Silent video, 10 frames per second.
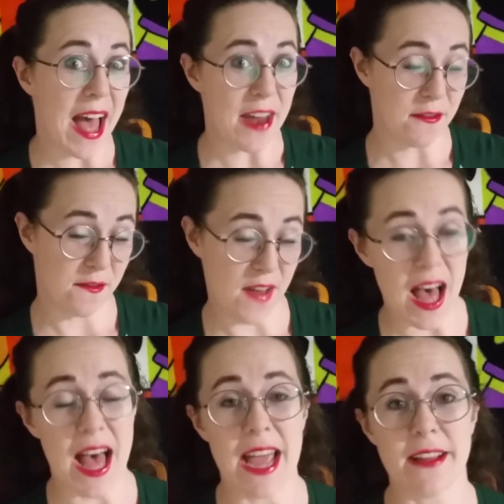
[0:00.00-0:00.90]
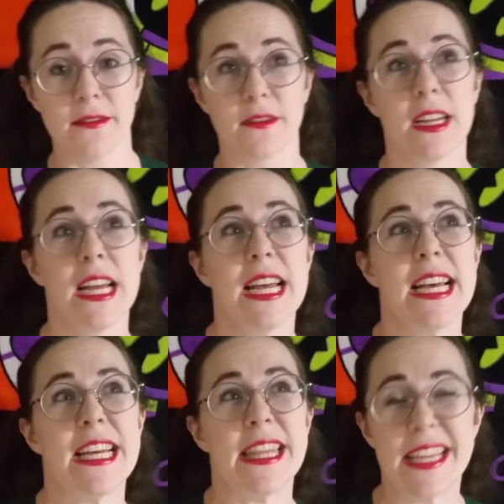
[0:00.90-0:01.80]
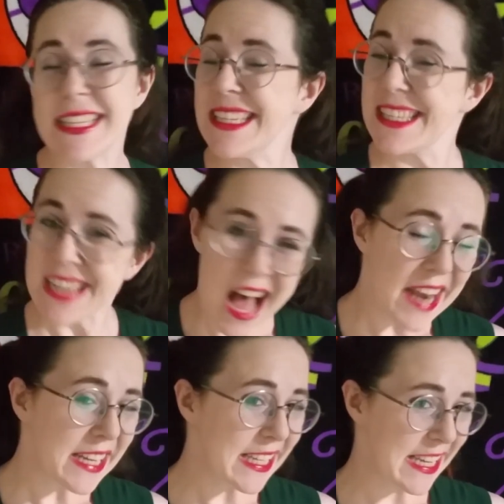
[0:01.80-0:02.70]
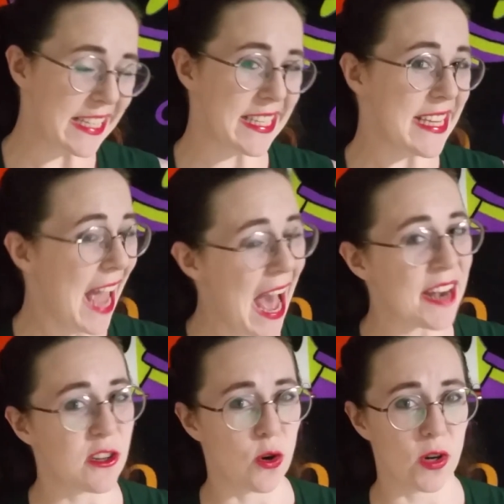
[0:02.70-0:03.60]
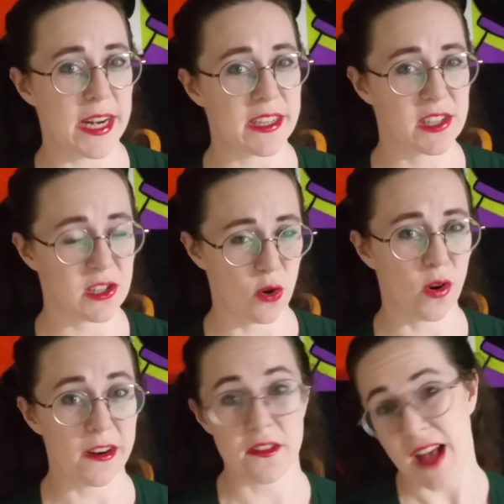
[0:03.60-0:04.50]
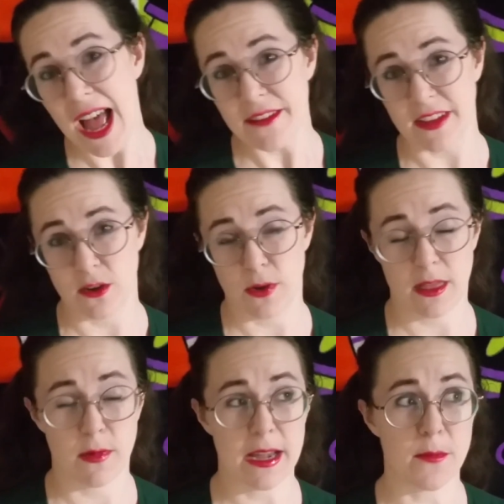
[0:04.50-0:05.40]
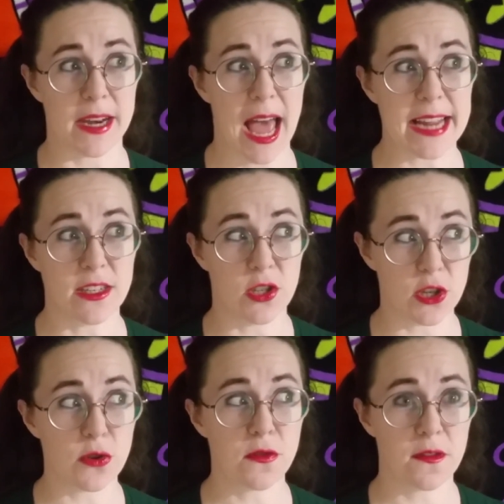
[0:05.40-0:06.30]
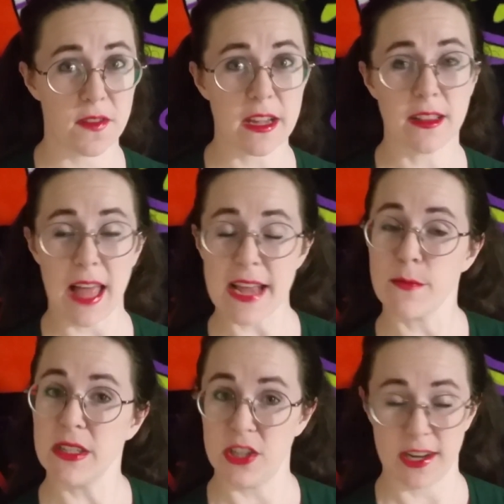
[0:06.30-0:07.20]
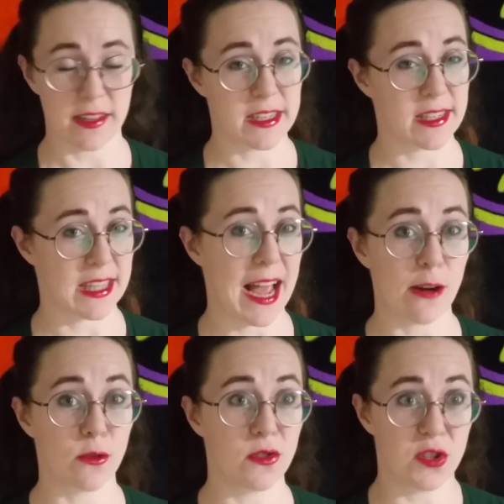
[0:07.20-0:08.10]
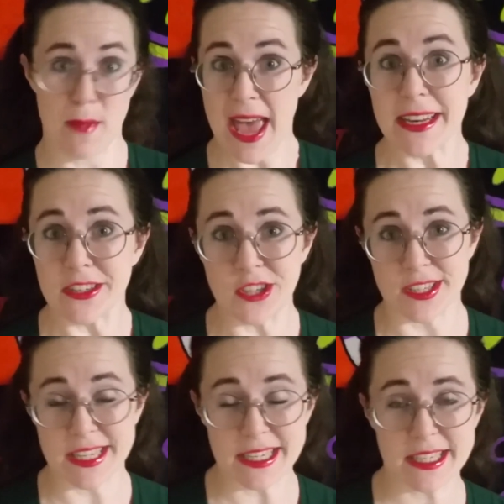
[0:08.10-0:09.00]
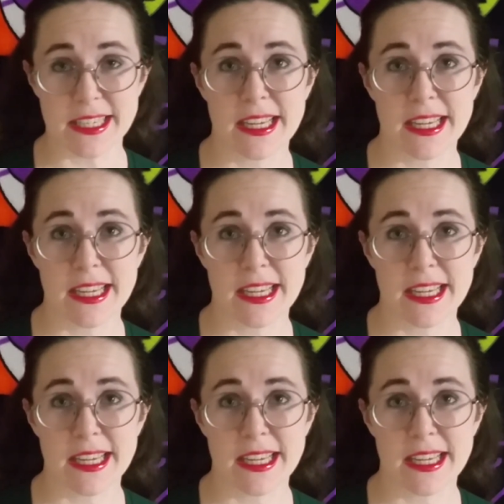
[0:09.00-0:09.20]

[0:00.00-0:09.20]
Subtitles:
out of 5. This is not an easy category to score a 5 in with me, but I do feel like Magellans Lounge manages it.